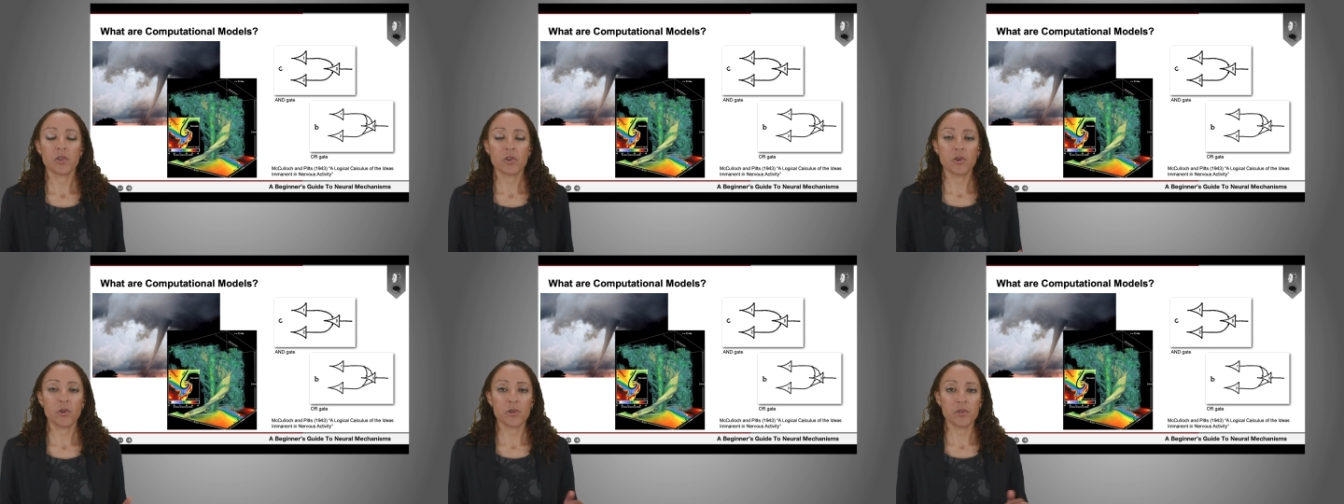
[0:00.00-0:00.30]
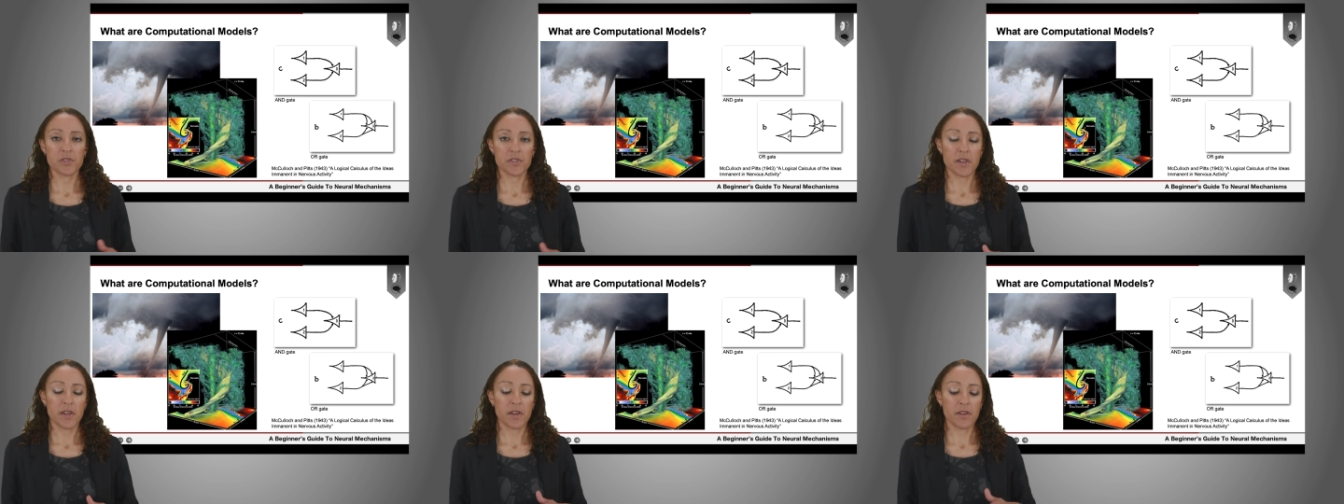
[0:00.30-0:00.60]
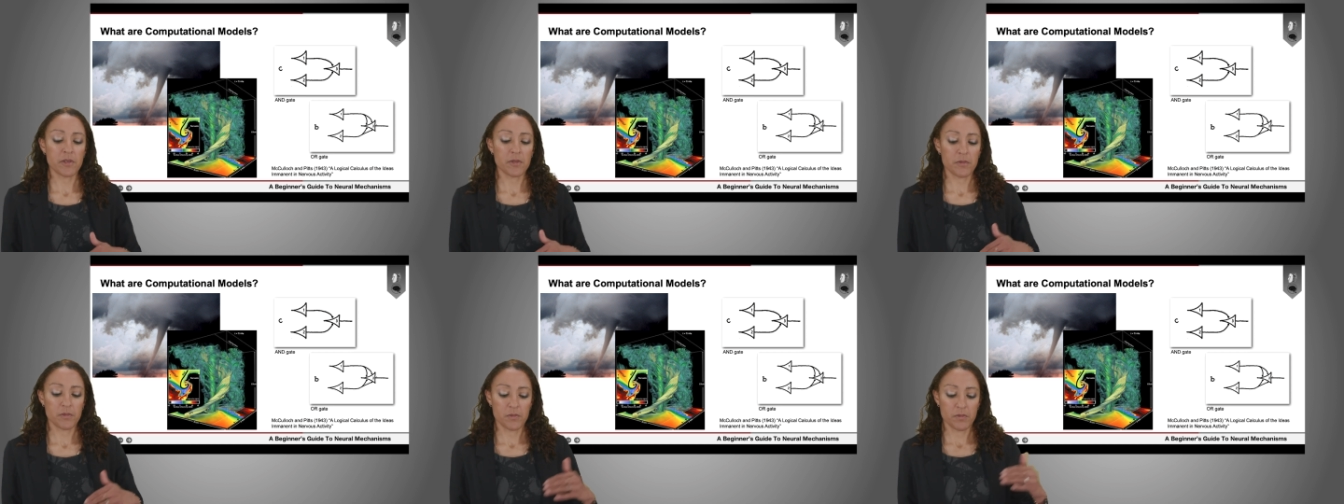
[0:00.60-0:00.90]

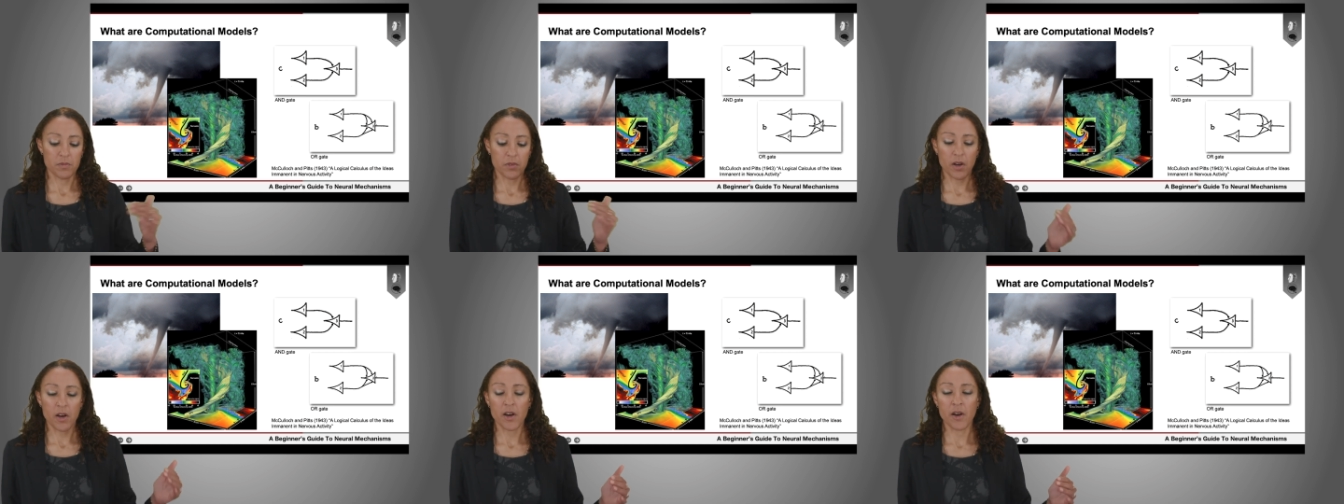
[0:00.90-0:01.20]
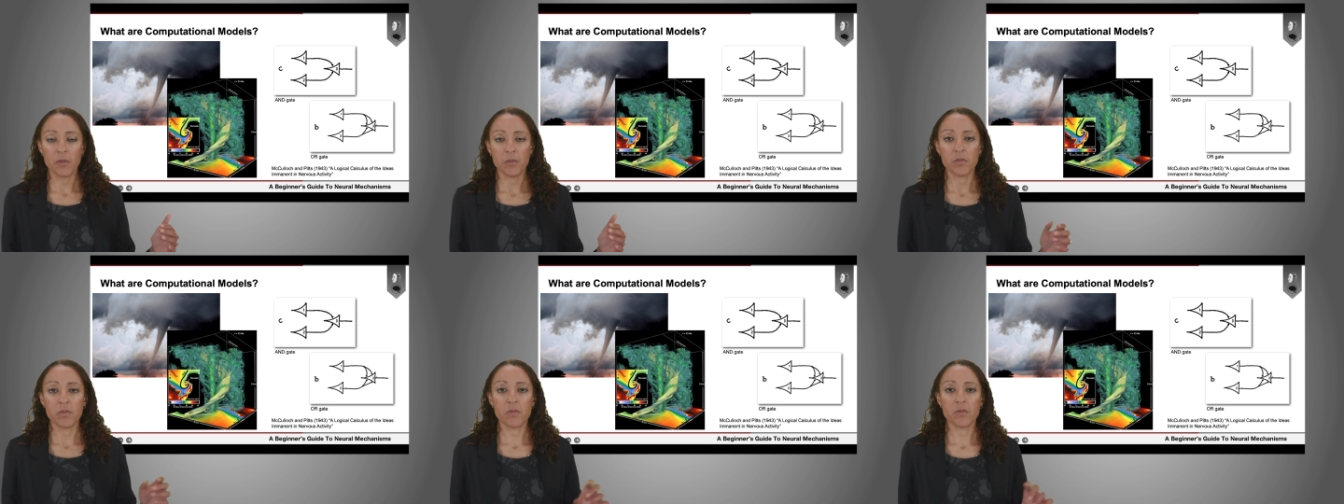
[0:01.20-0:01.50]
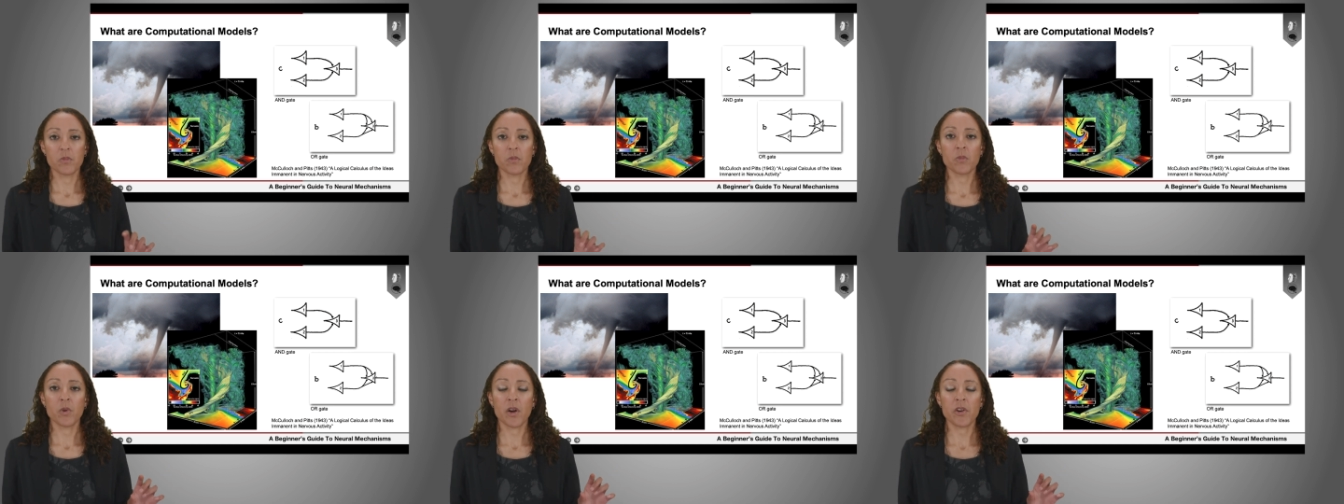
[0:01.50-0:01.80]
causing um,
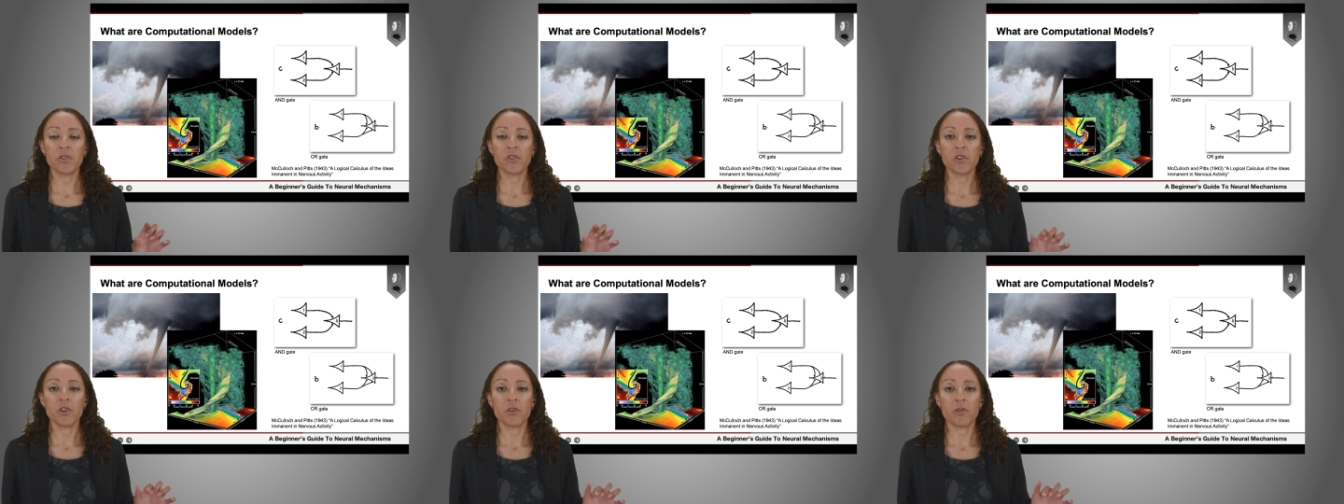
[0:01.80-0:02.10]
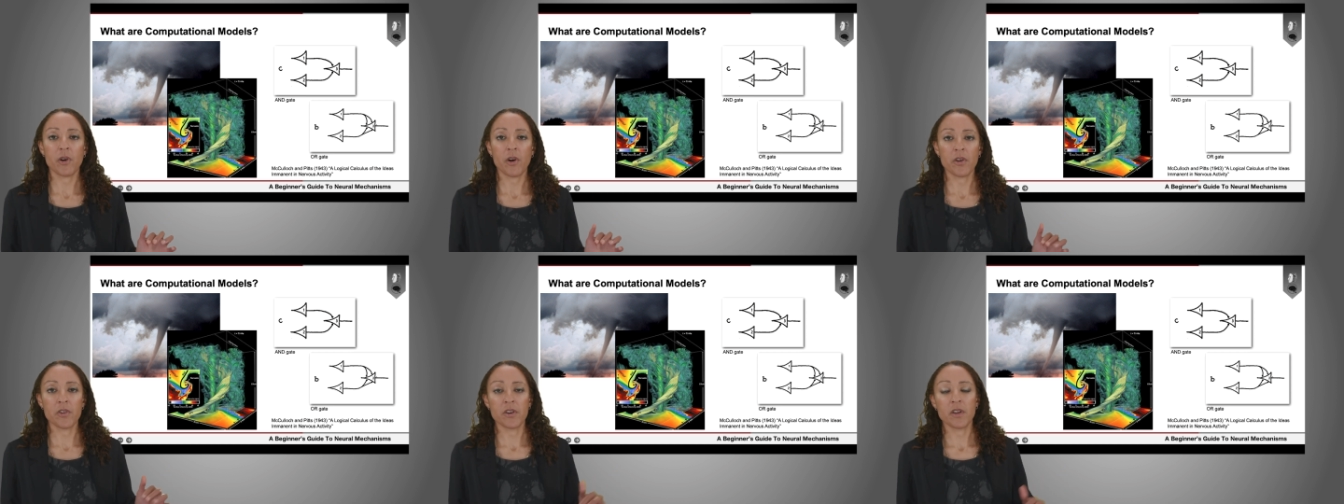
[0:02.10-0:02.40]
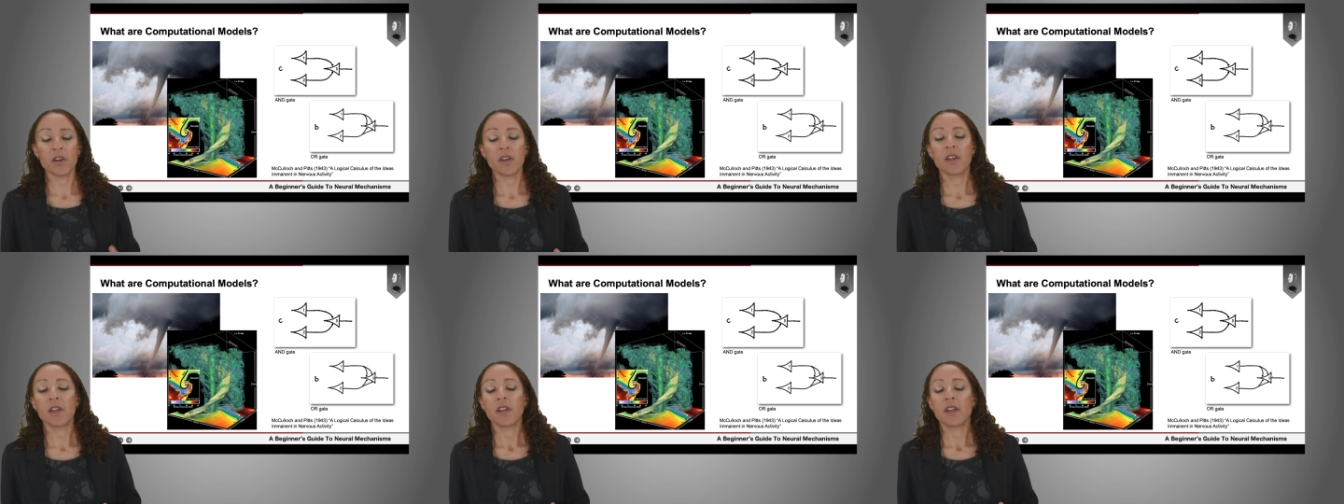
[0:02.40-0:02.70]
one
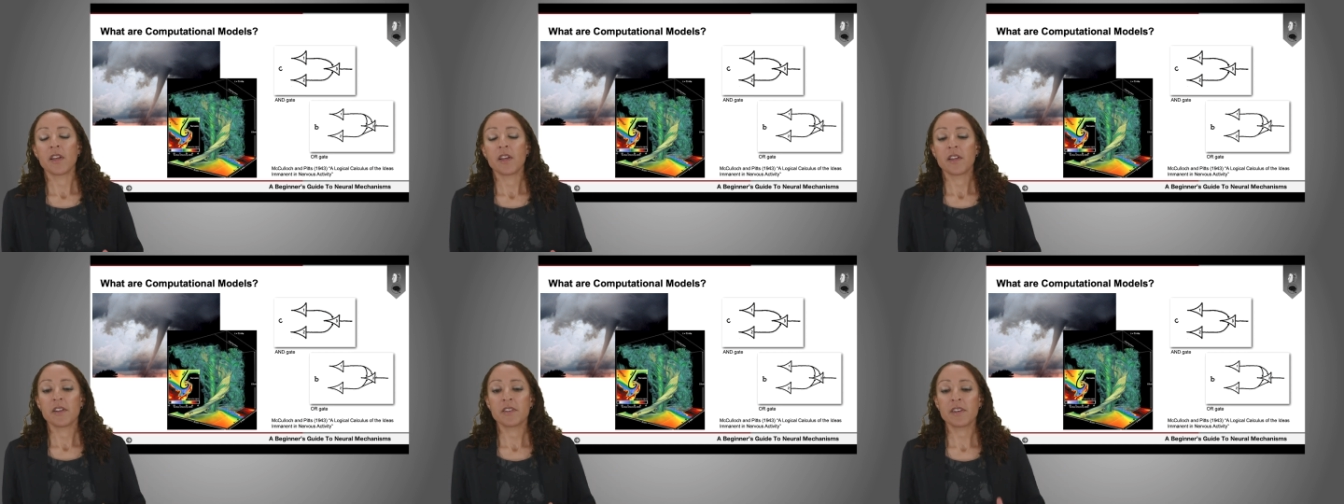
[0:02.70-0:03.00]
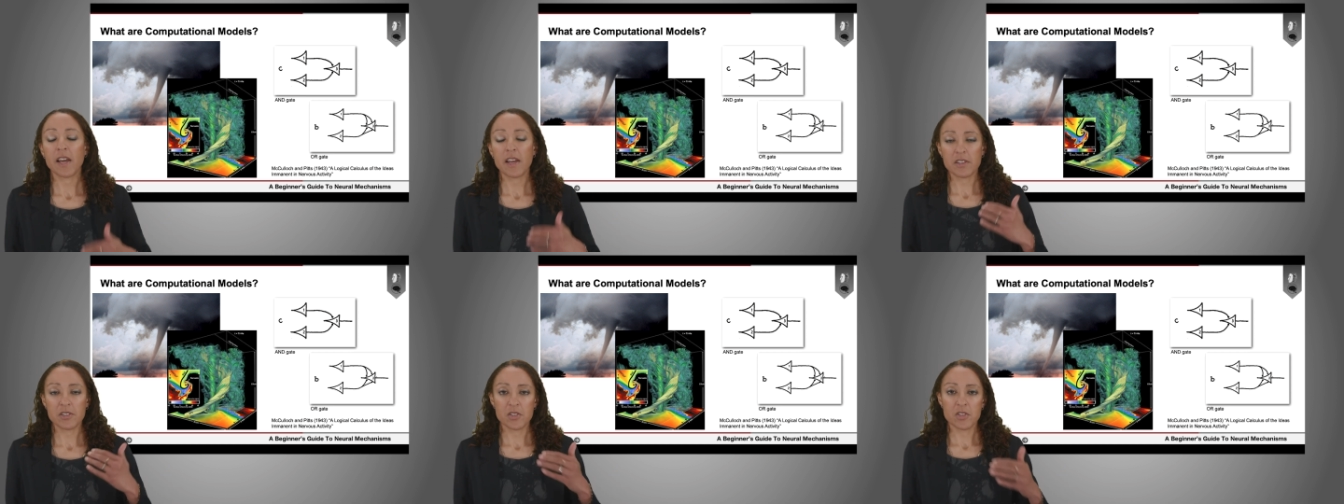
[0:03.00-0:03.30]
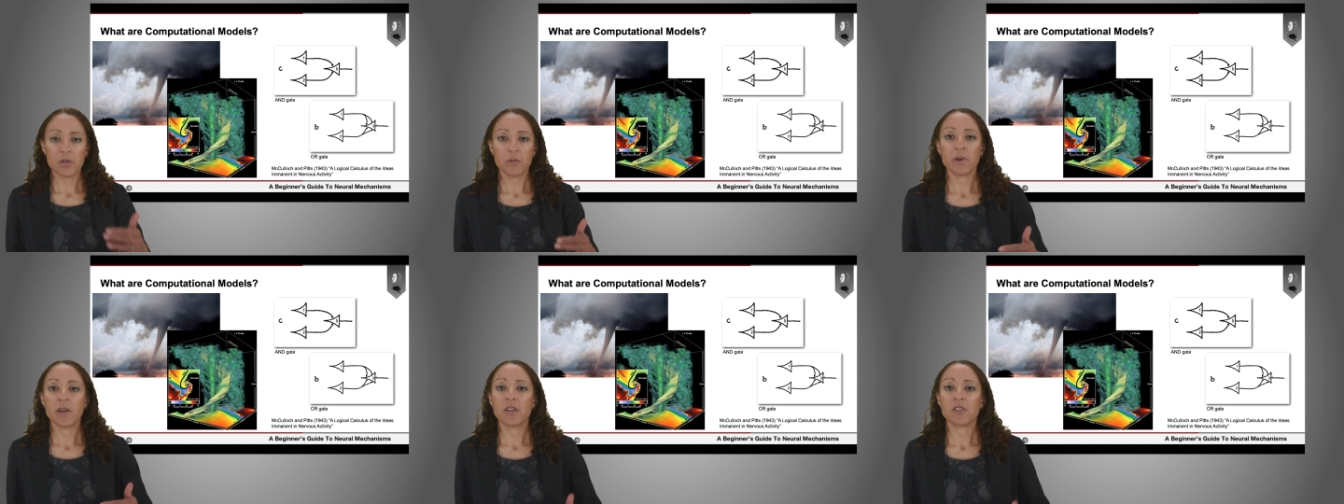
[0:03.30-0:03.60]
neuron
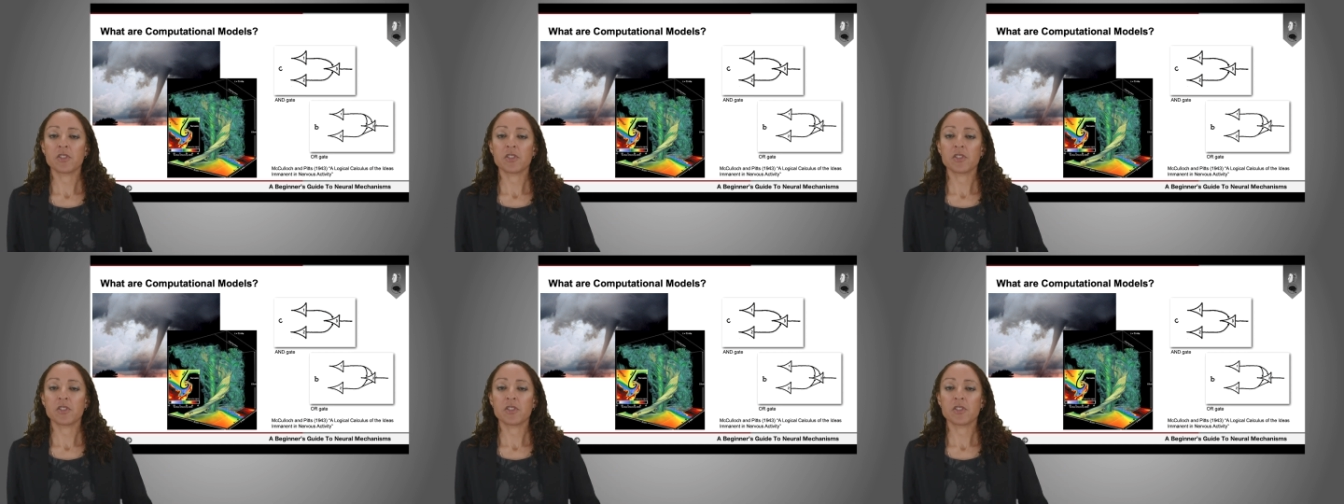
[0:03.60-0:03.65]
next to